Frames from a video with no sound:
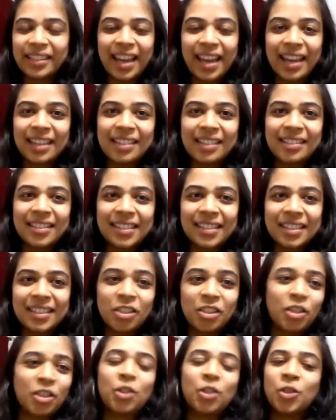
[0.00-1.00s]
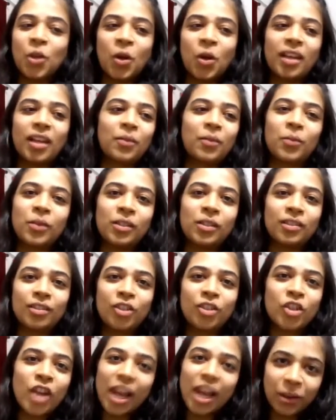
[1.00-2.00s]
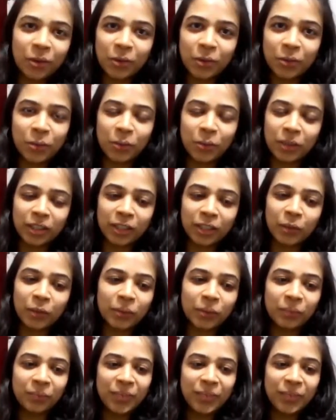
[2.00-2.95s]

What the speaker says: and just thought I would share it with you.